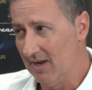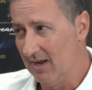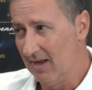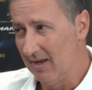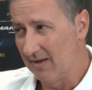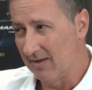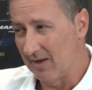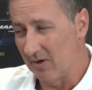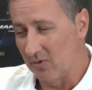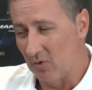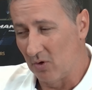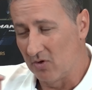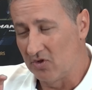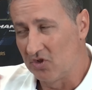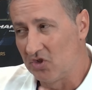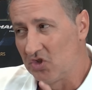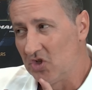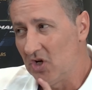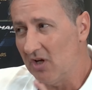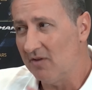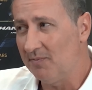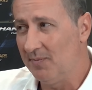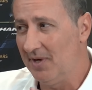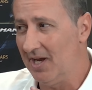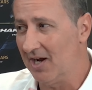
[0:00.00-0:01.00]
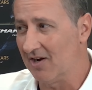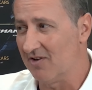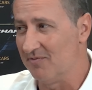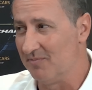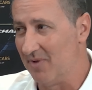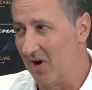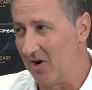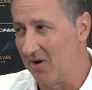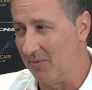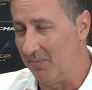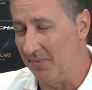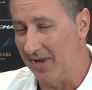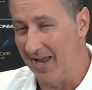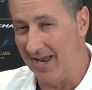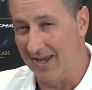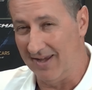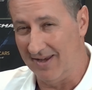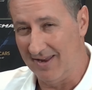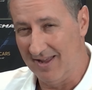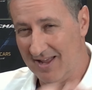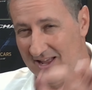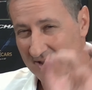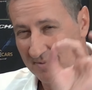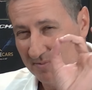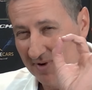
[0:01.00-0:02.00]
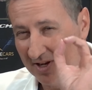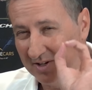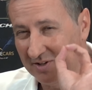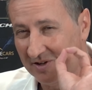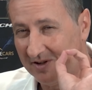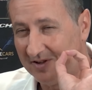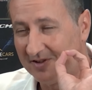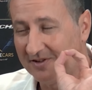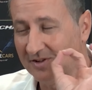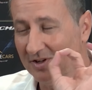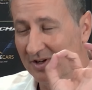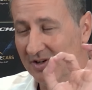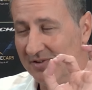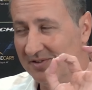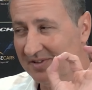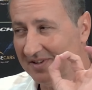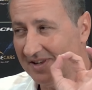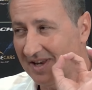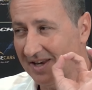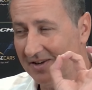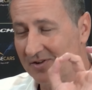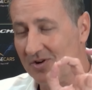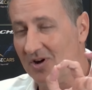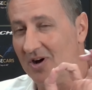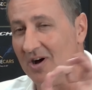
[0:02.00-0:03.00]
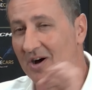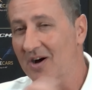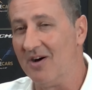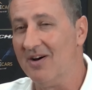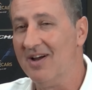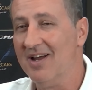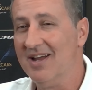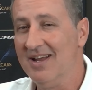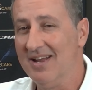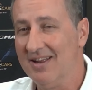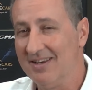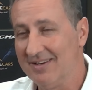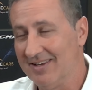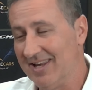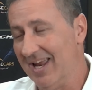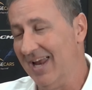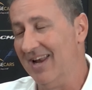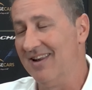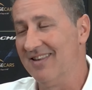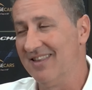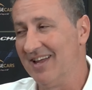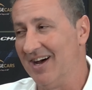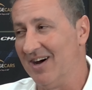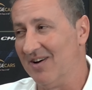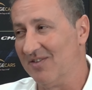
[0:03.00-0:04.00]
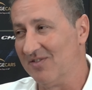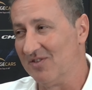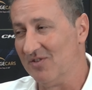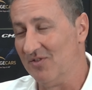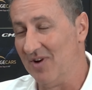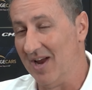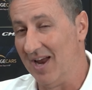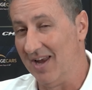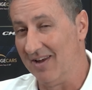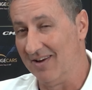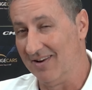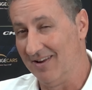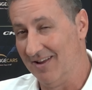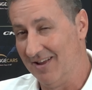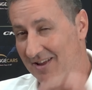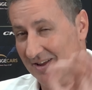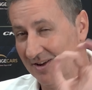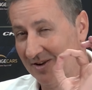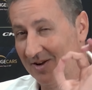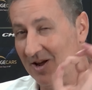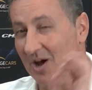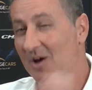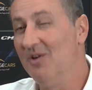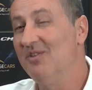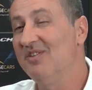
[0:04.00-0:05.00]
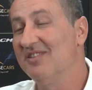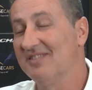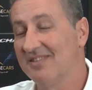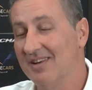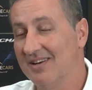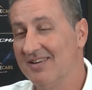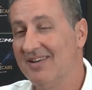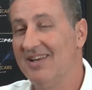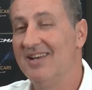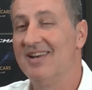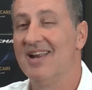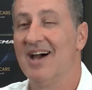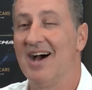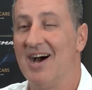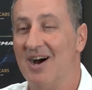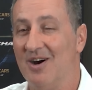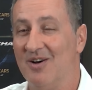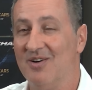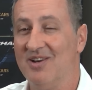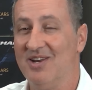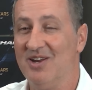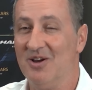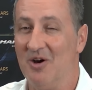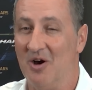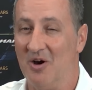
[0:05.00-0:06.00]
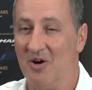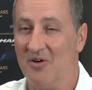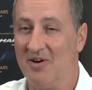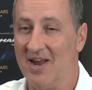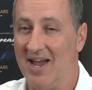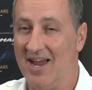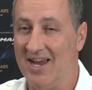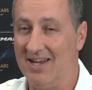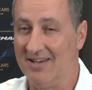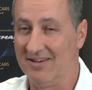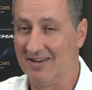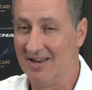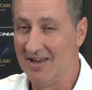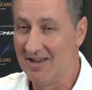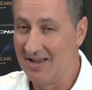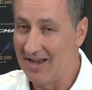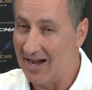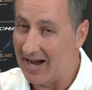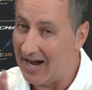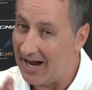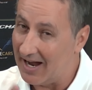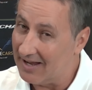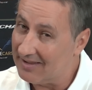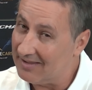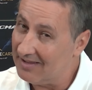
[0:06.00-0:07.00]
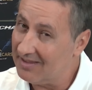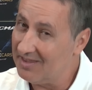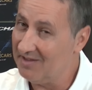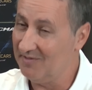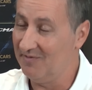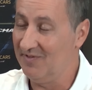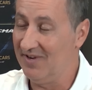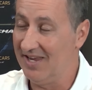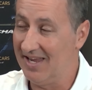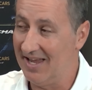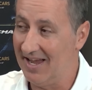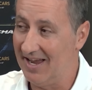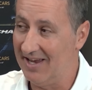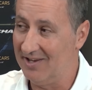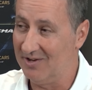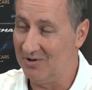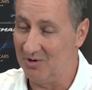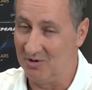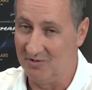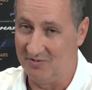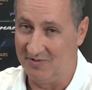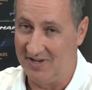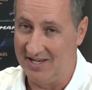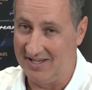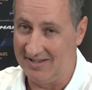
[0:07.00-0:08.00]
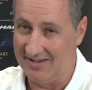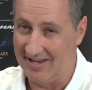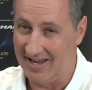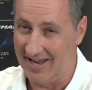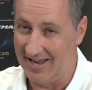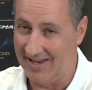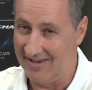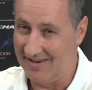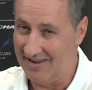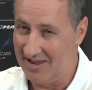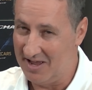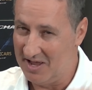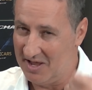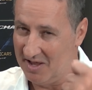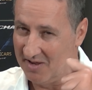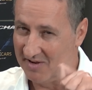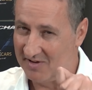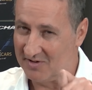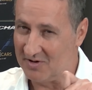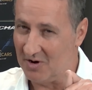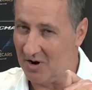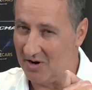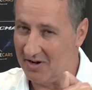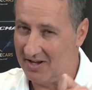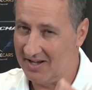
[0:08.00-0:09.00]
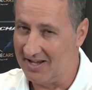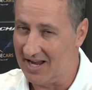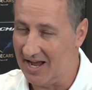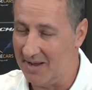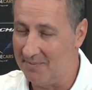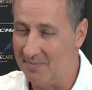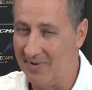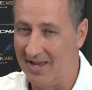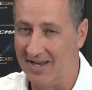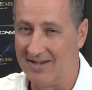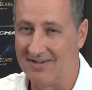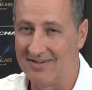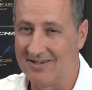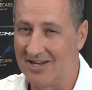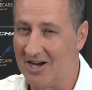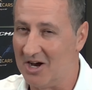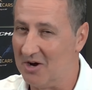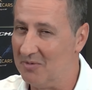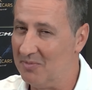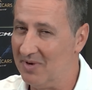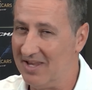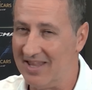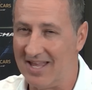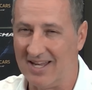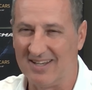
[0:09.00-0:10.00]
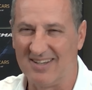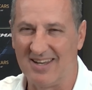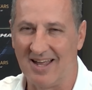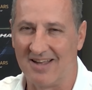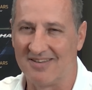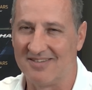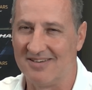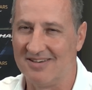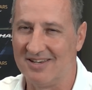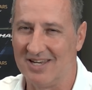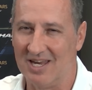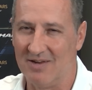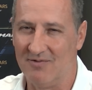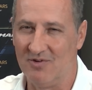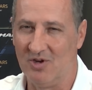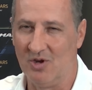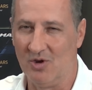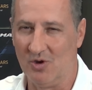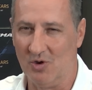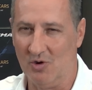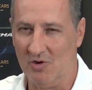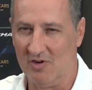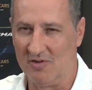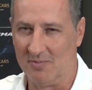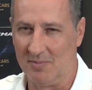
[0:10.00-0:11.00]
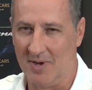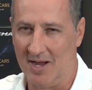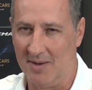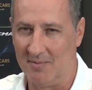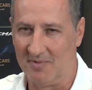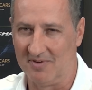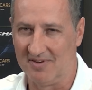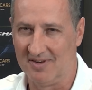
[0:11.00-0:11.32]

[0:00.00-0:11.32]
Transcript: So it will just be out of motor plan. But to service that car, 10,000 Rand. Go sit in an Audi R8, either the V8 or V10, start it up and tell me that doesn't give you goosebumps.